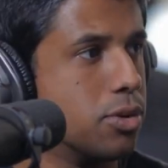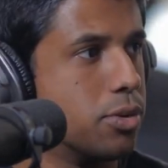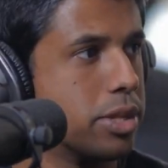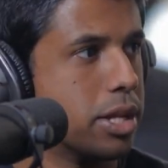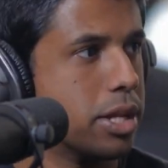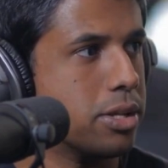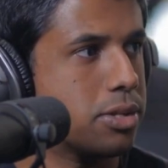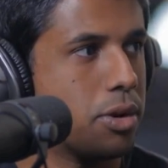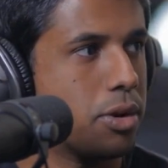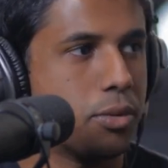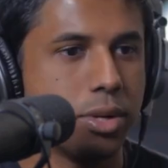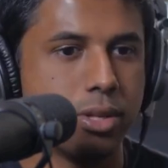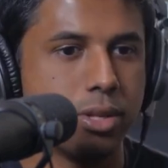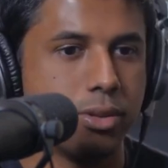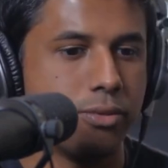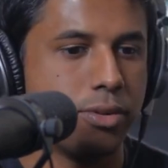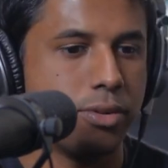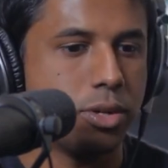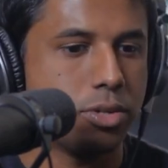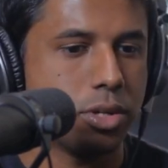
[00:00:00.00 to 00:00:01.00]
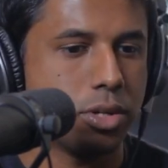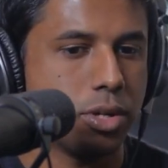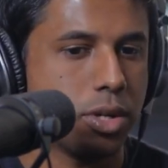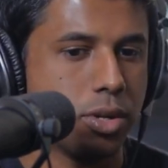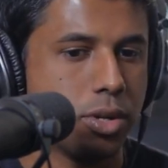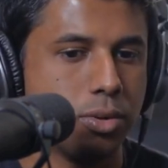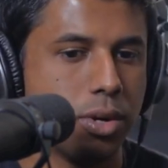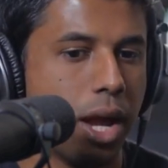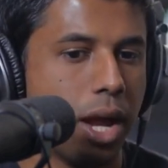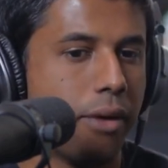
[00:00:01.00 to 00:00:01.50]
So with diffusion, you can do
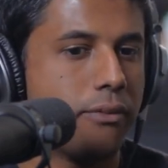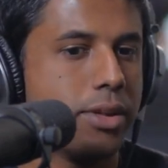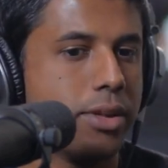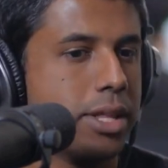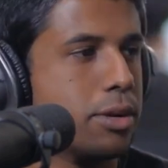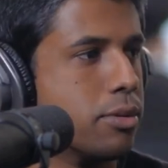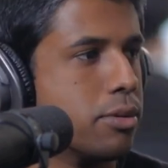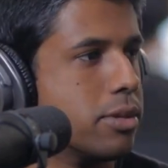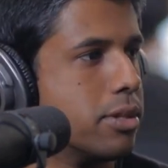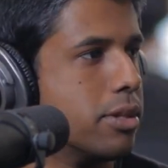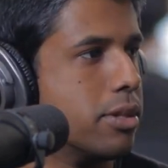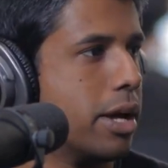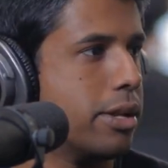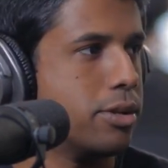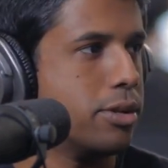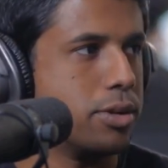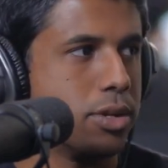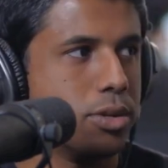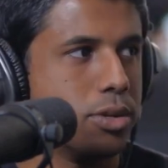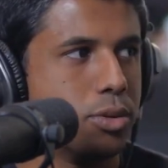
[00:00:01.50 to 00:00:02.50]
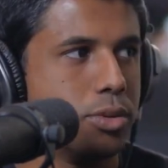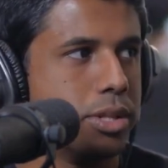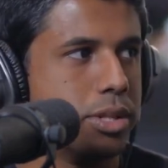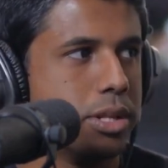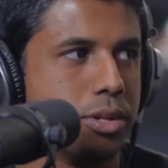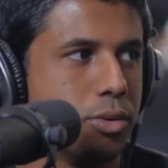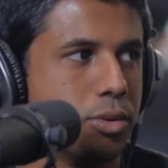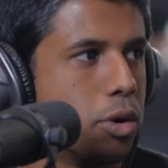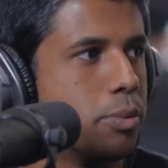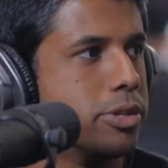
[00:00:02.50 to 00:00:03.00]
everything that you can do with
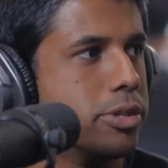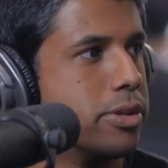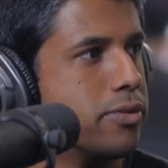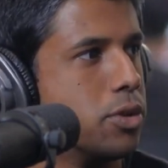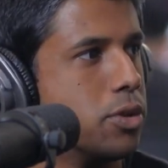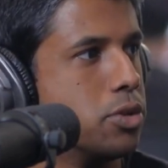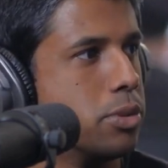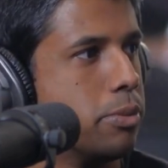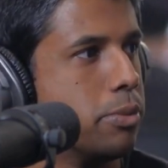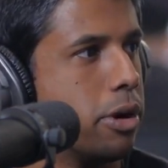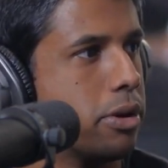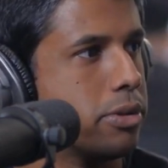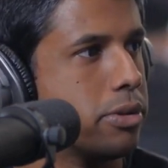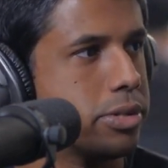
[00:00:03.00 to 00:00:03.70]
normal diffusion models.